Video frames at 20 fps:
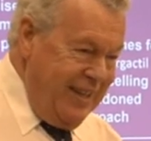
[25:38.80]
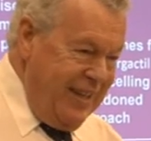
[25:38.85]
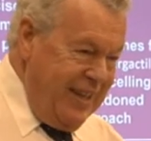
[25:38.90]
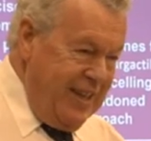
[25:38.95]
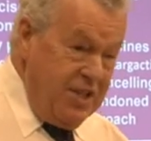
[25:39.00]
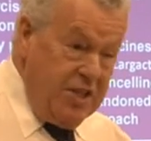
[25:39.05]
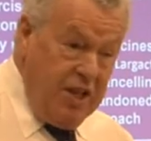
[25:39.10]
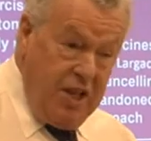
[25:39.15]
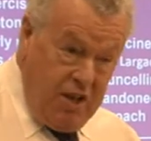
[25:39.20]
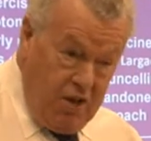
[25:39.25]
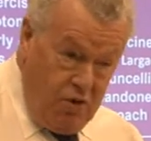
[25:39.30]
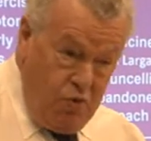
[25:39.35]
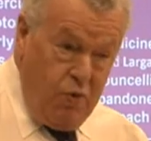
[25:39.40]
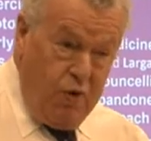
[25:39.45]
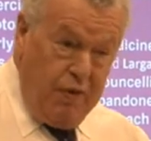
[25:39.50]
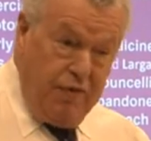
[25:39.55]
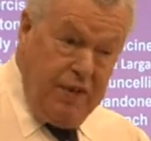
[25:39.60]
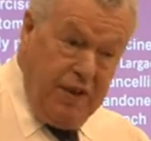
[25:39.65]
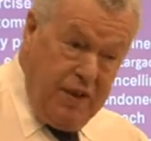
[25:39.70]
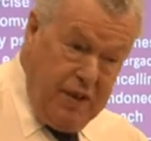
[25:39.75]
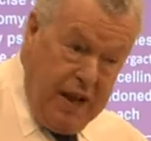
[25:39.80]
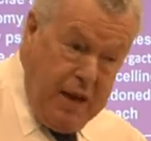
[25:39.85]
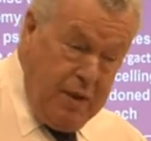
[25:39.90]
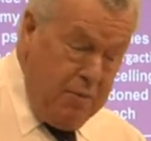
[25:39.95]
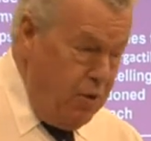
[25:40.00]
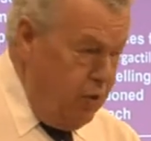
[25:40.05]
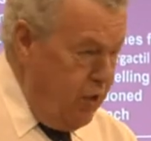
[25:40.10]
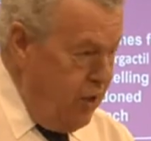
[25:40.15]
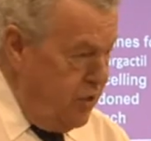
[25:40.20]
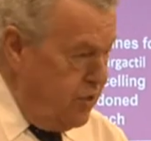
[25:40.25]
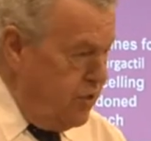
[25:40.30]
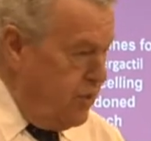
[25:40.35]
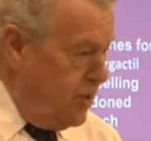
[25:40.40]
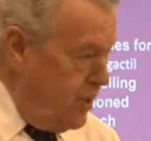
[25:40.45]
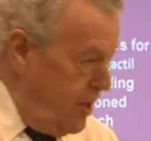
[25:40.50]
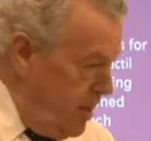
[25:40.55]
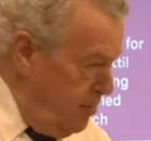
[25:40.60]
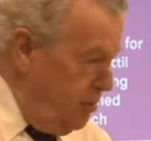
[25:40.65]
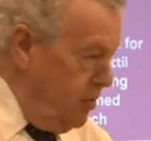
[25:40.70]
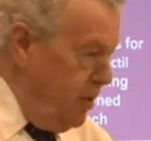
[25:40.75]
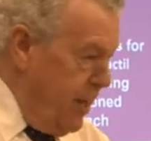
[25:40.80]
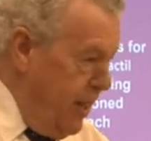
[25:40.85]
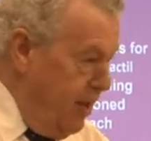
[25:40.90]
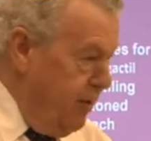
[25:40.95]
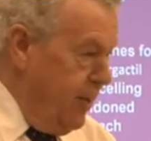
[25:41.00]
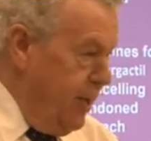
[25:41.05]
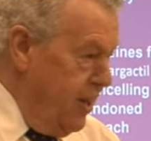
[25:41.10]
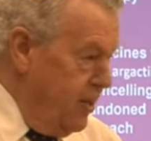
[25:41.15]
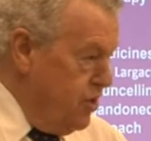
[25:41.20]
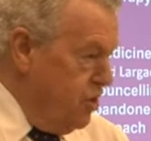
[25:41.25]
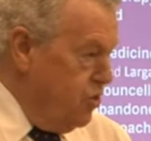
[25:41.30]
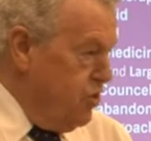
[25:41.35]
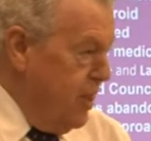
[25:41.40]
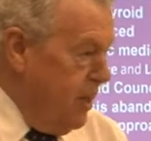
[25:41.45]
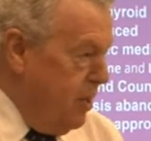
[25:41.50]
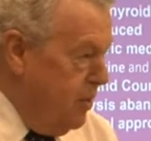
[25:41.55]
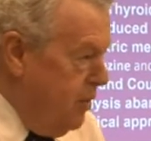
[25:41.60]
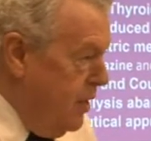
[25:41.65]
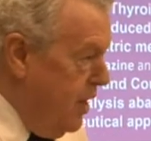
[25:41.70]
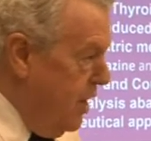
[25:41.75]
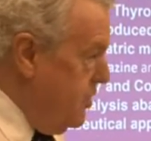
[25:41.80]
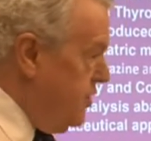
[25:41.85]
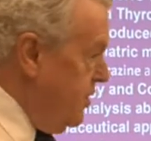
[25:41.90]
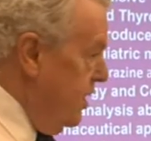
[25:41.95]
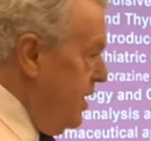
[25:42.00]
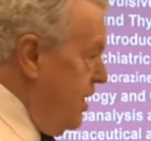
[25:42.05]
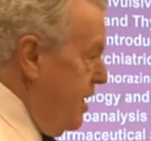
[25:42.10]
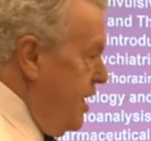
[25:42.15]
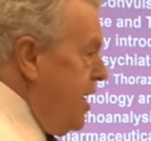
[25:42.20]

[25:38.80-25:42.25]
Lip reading: So they, if an animal goes to sleep, we'll count that as a tranquilizer.